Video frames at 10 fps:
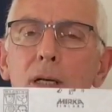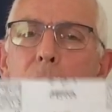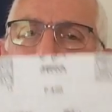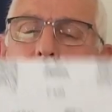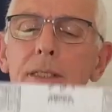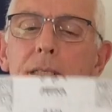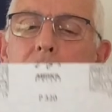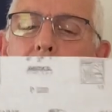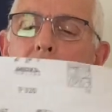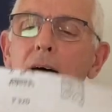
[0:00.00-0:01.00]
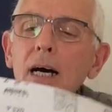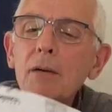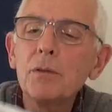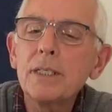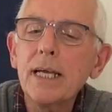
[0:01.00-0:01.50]
but I
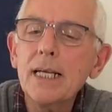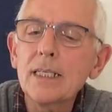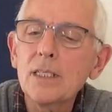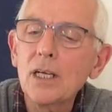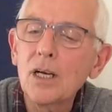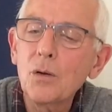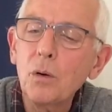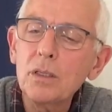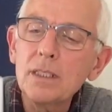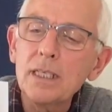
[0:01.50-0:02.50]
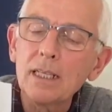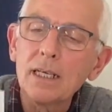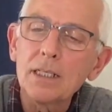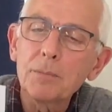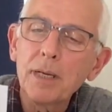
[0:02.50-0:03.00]
would get a quality
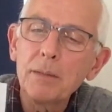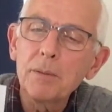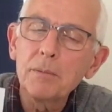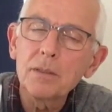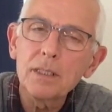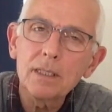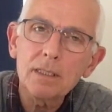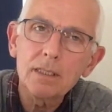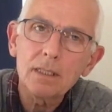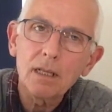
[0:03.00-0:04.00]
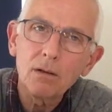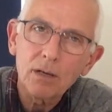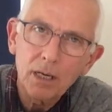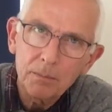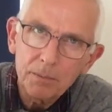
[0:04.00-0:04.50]
glass paper because it doesn't clog
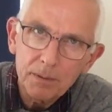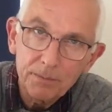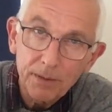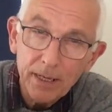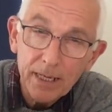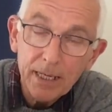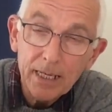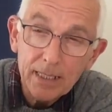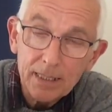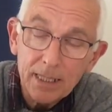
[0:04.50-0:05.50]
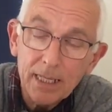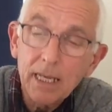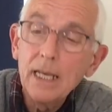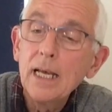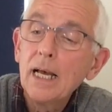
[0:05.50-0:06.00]
up very easily,
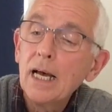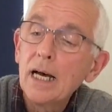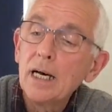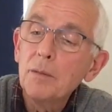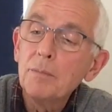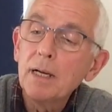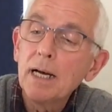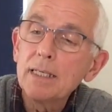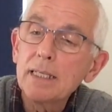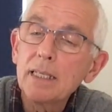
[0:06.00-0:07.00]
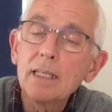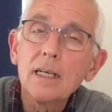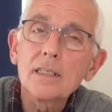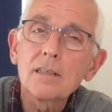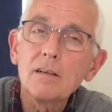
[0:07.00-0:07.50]
and it
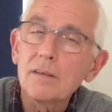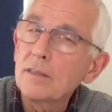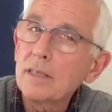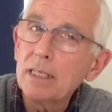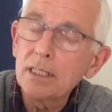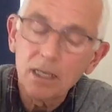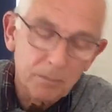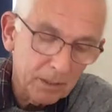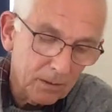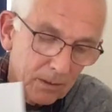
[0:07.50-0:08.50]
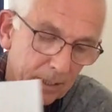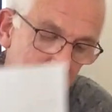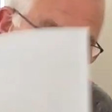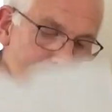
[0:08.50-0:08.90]
lasts longer, stays sharper longer.